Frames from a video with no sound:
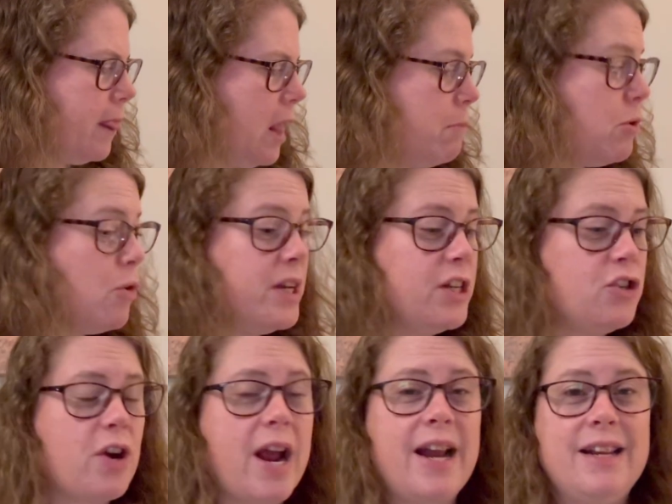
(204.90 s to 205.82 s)
going to
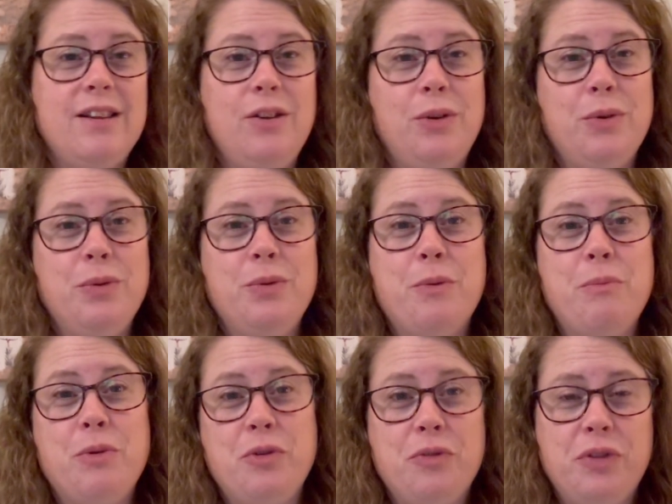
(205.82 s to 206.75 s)
try to
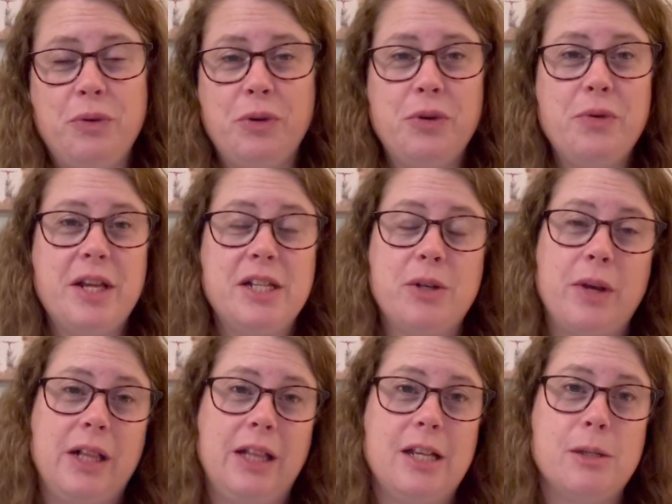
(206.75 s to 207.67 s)
move through as
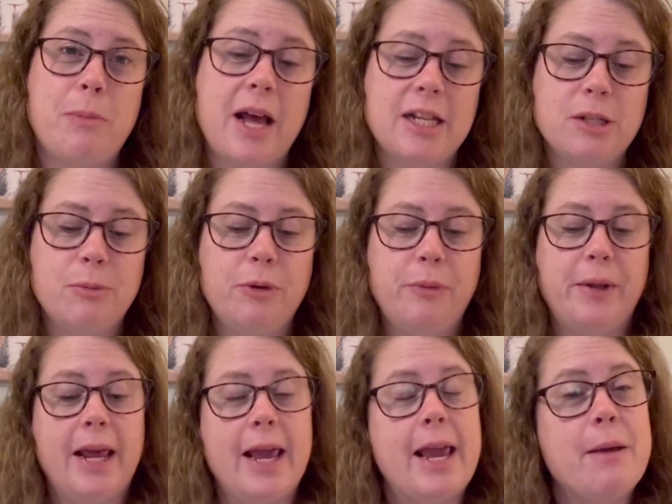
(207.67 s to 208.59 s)
quickly as possible, but
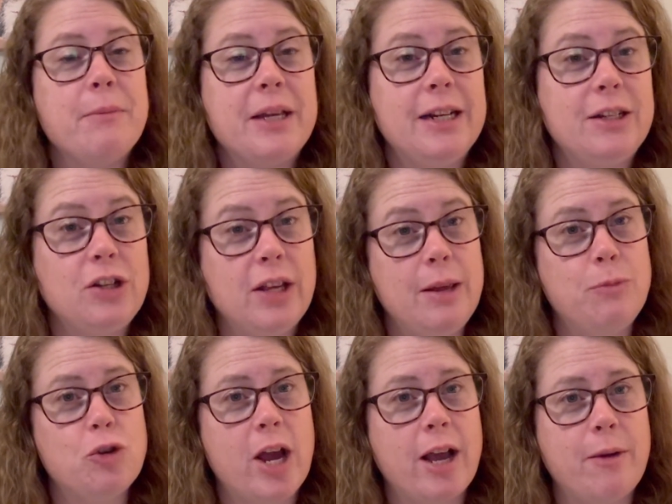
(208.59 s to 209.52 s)
I am going to keep
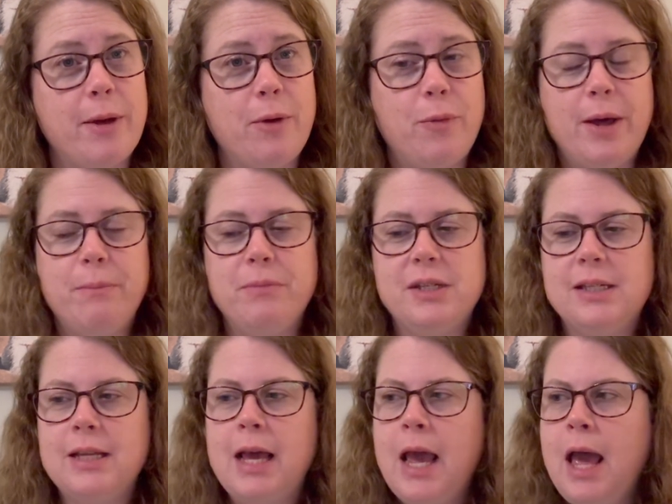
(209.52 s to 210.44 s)
track of my WIPs.